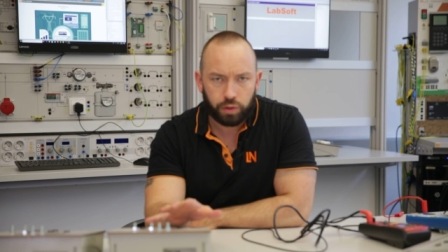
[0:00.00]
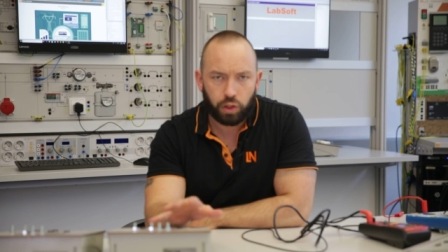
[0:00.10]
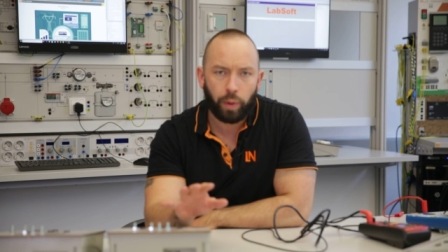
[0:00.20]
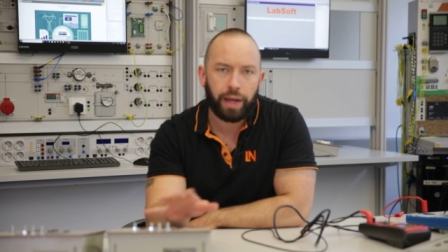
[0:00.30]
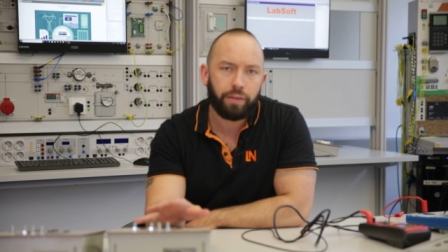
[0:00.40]

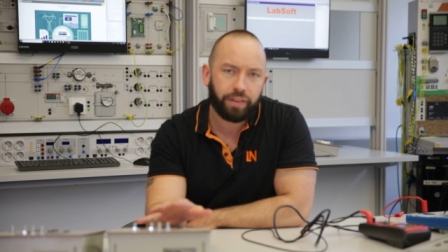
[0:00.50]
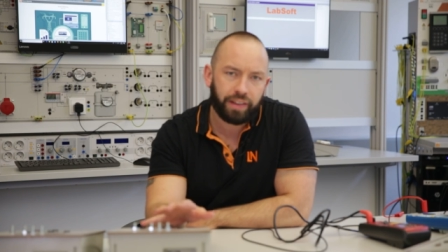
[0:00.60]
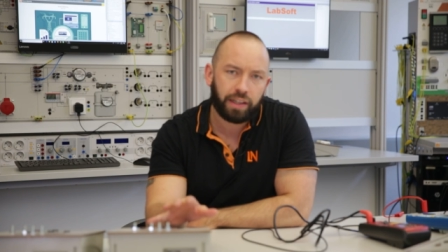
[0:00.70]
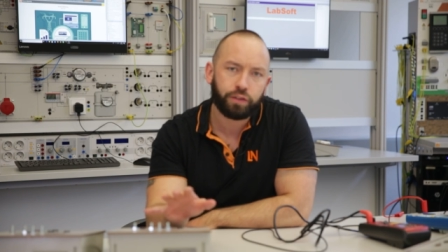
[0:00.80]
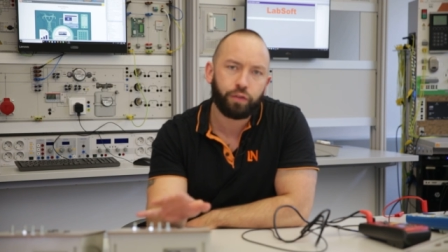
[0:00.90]
So when
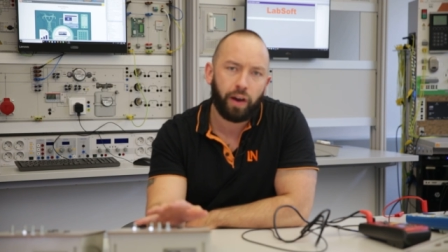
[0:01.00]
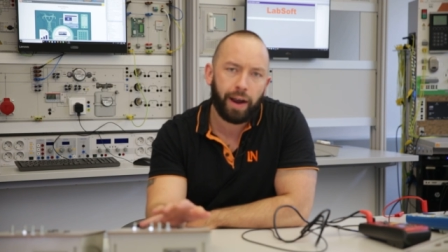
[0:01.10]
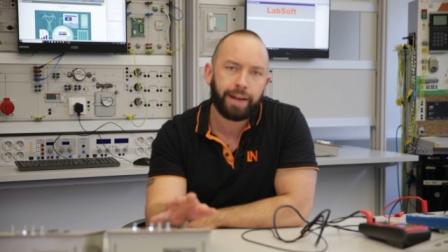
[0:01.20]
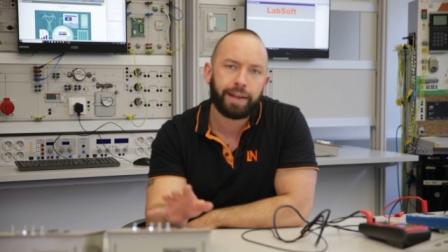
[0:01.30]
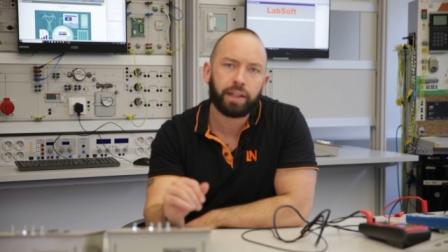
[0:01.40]
everything is
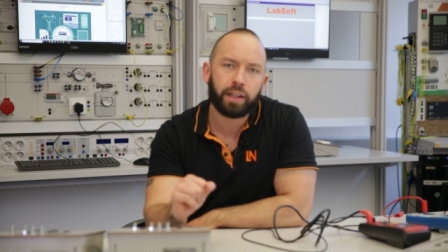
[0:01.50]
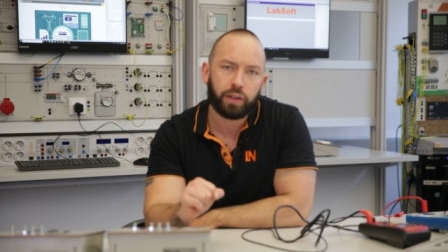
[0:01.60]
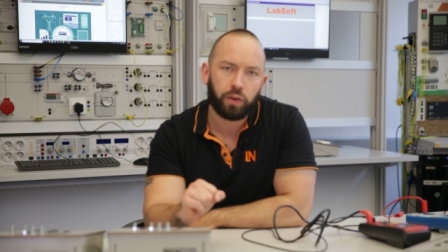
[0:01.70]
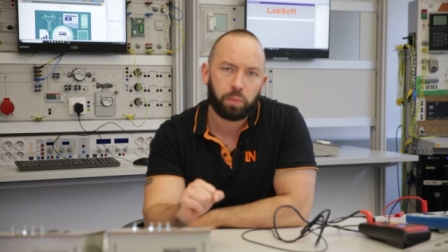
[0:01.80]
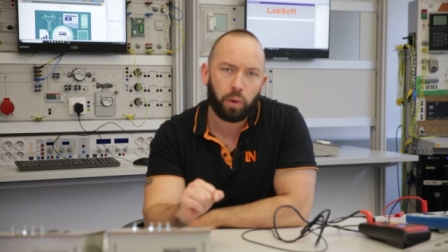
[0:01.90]
fine in the
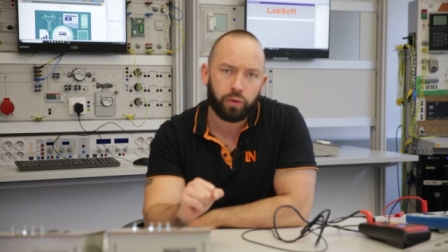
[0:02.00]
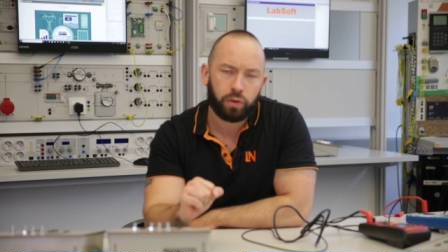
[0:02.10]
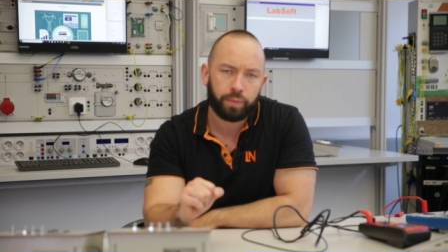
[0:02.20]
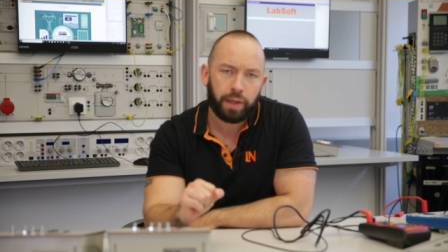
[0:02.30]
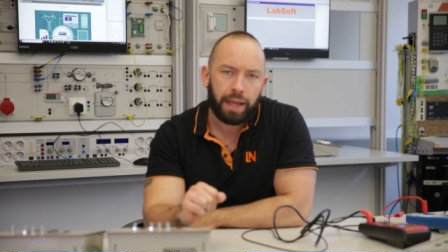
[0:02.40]
electric
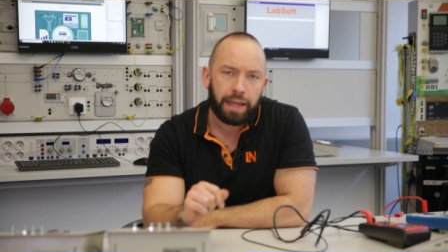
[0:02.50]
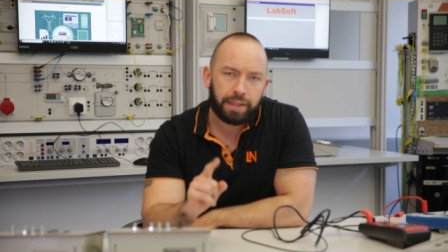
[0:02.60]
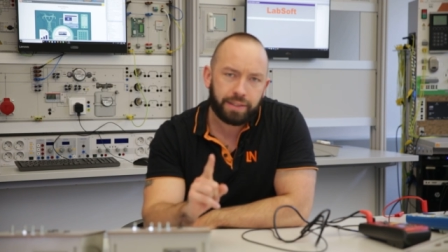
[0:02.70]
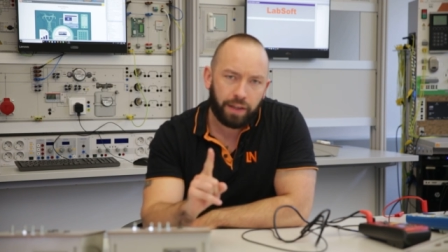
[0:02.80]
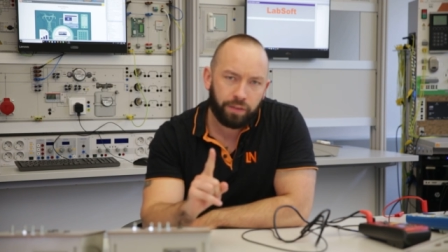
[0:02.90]
motor.
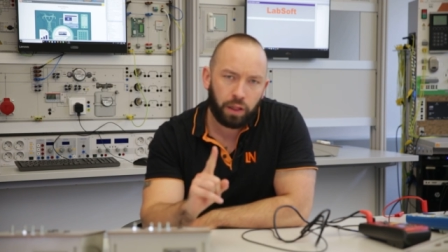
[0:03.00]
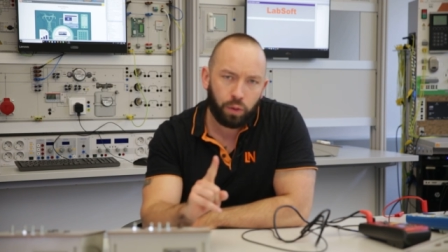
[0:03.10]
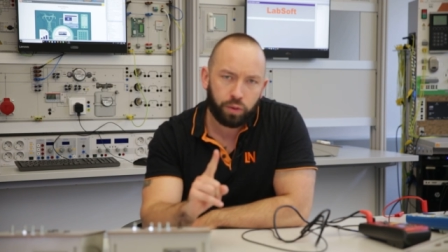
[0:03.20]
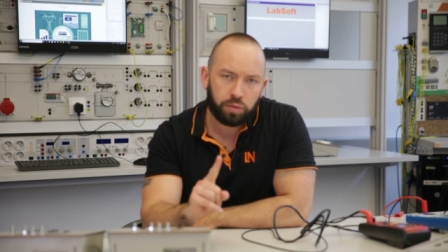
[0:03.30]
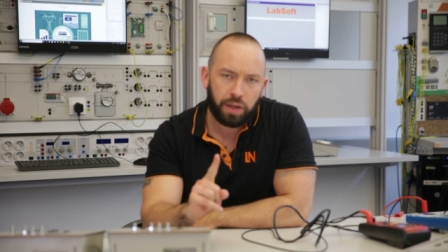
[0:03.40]
Let's have a
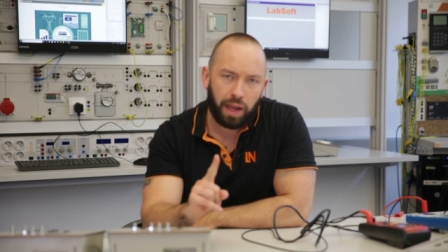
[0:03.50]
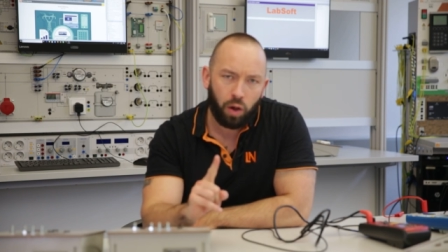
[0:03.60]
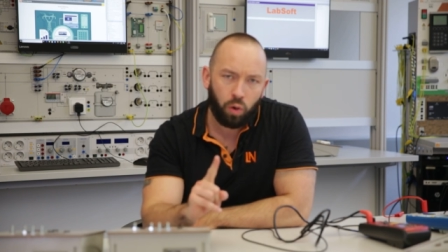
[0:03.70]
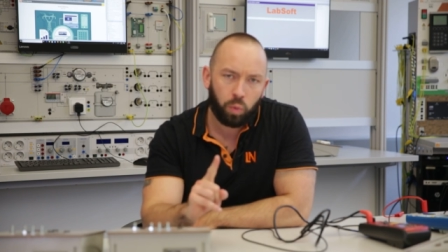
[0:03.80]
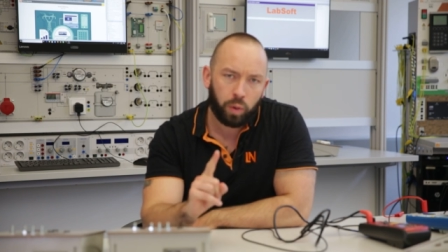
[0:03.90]
look
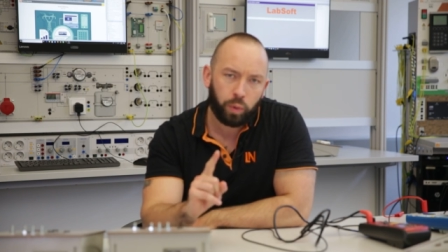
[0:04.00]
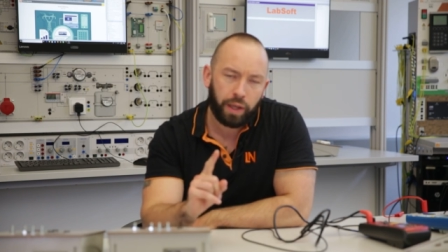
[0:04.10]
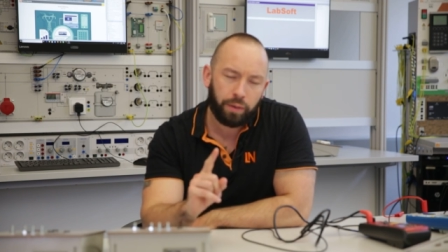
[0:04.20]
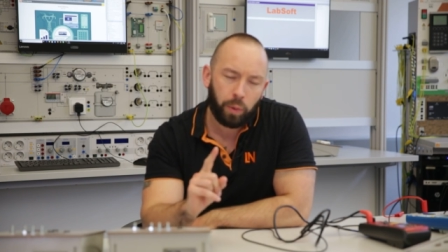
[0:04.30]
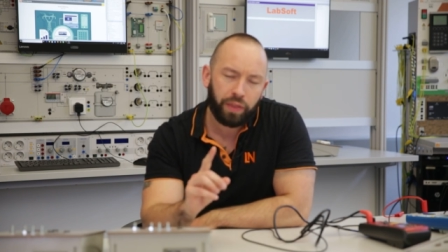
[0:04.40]
now when,
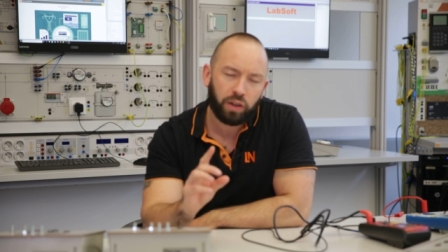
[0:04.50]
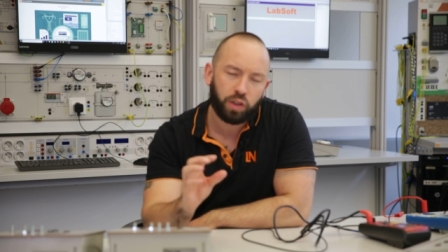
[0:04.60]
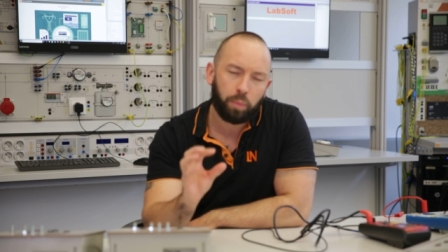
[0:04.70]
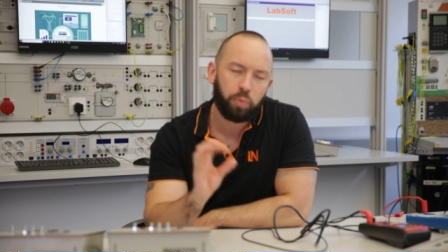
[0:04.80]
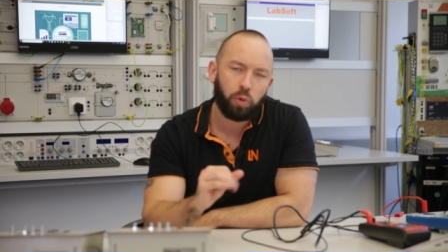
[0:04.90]
we, when
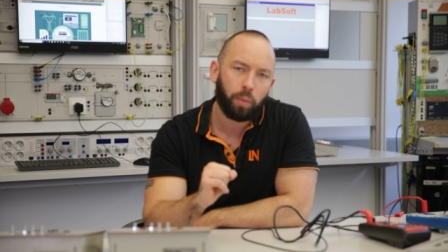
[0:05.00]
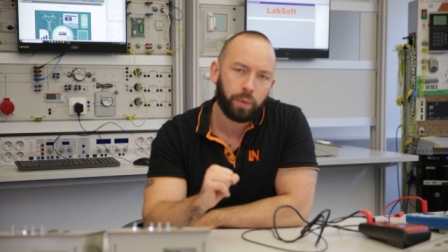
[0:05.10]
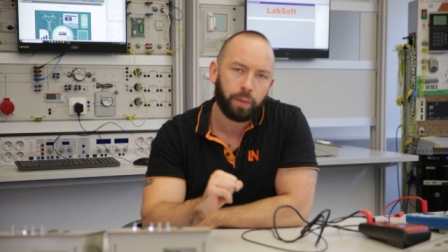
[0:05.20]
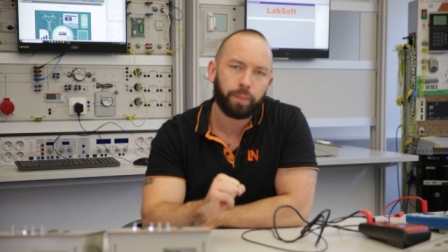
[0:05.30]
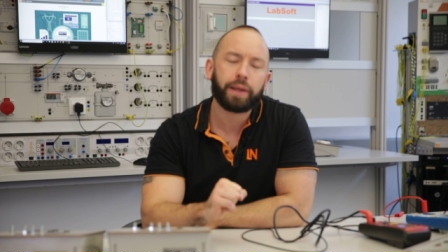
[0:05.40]
there's a
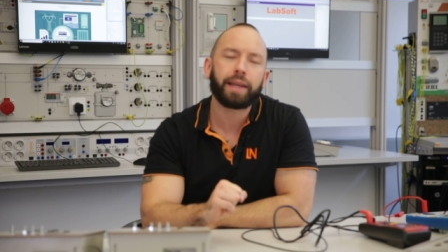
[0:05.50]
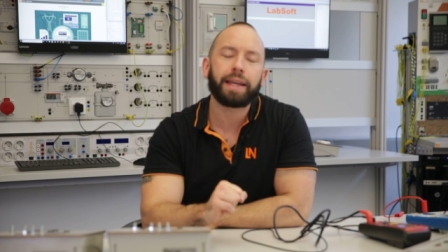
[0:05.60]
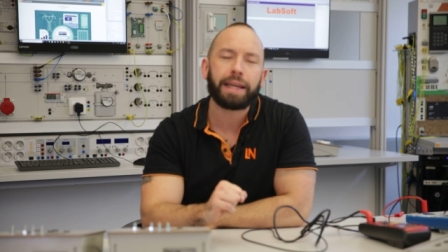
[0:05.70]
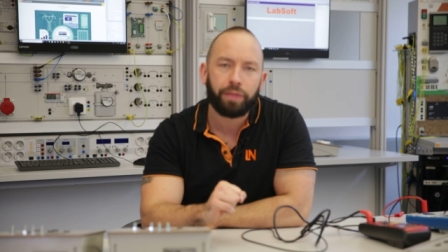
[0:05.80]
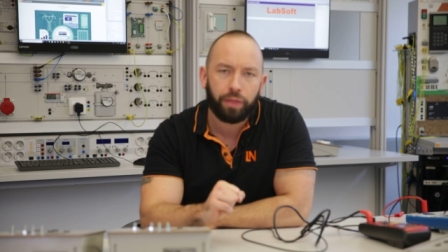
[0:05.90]
problem
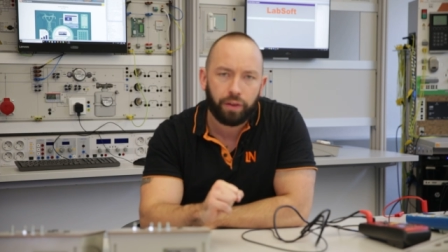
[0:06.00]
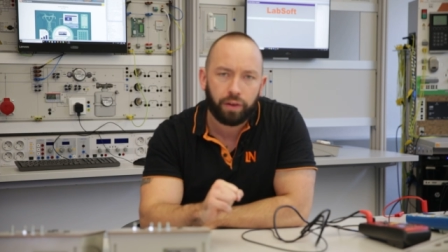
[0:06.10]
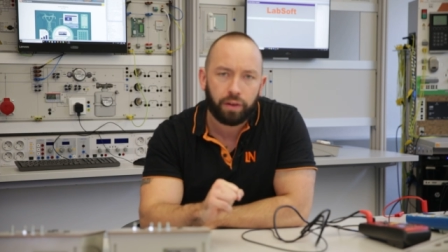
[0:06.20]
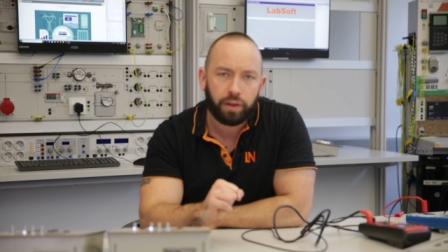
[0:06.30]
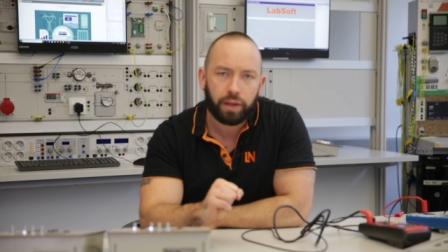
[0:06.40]
in
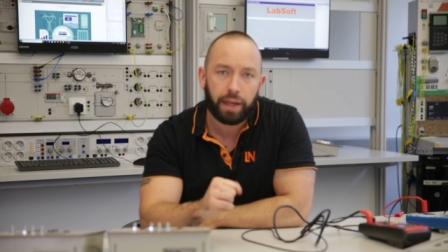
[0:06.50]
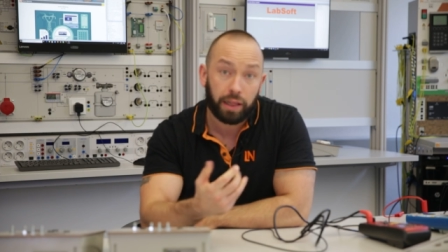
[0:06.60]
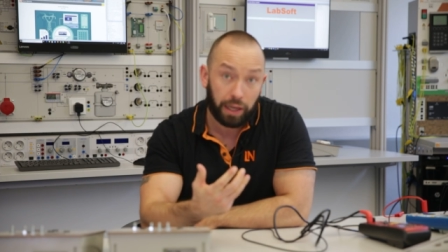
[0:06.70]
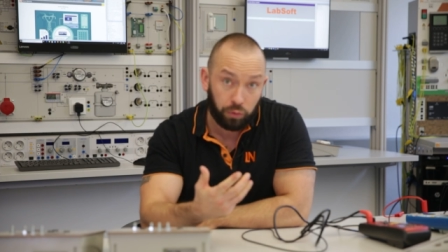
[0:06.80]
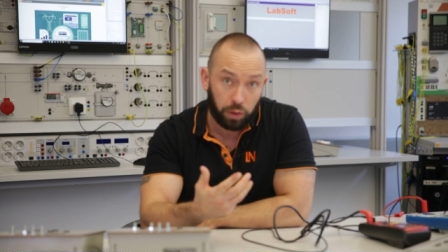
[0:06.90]
the
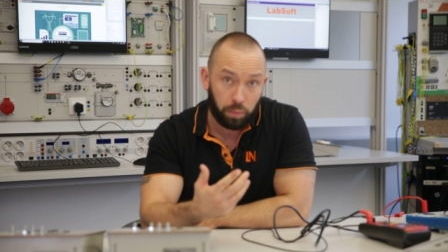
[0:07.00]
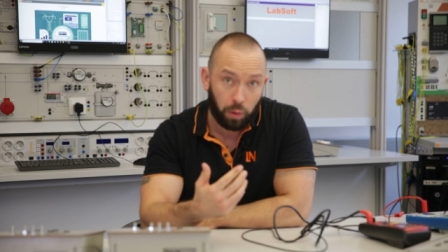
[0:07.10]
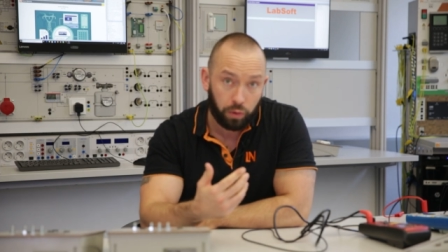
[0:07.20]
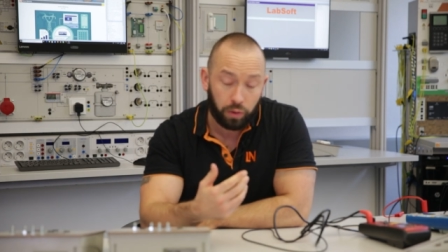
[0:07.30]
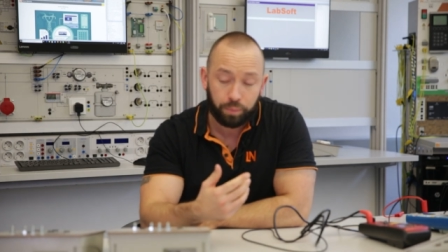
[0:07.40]
electric
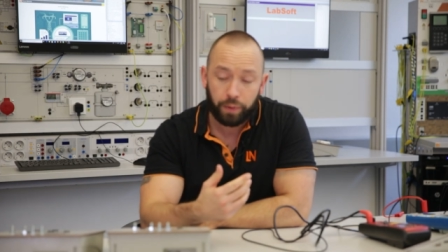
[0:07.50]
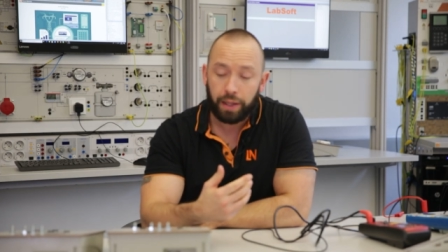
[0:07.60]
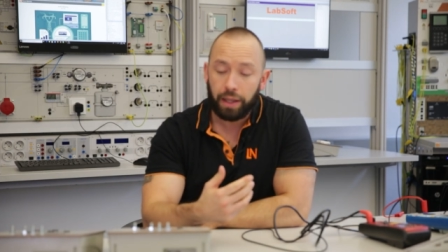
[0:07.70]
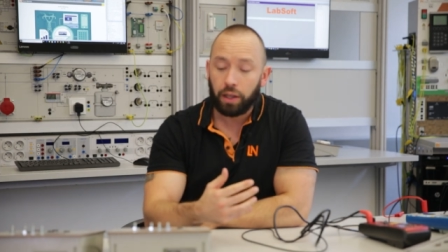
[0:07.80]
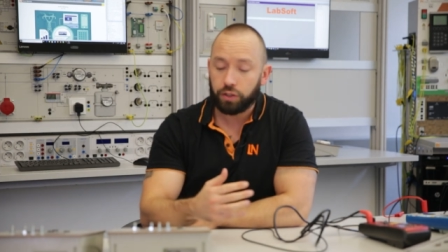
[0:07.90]
motor.
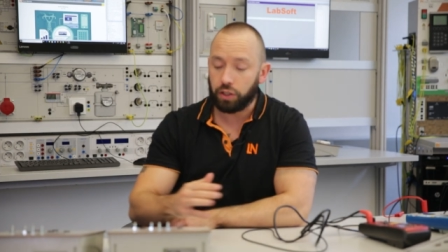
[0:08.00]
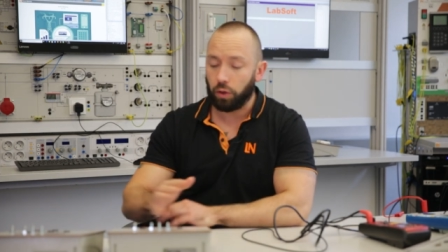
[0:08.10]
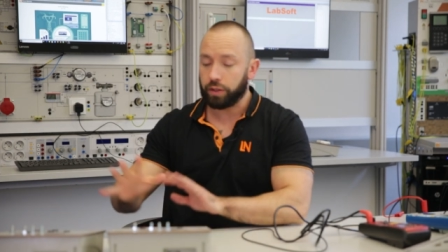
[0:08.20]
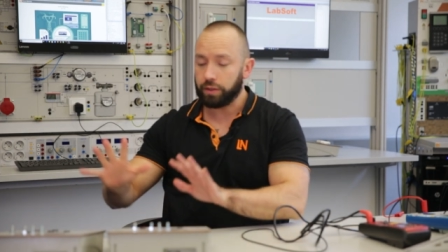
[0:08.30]
So